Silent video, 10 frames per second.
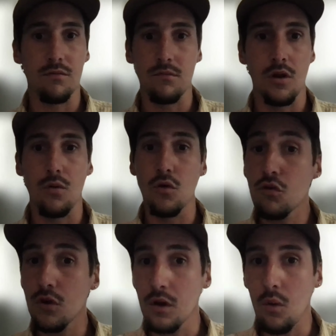
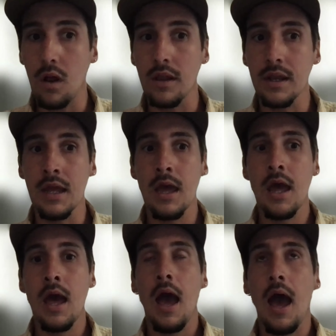nutrient quality,
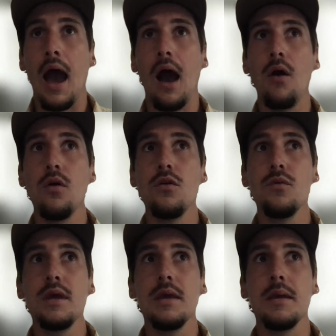how do
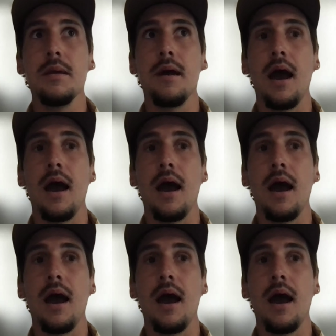we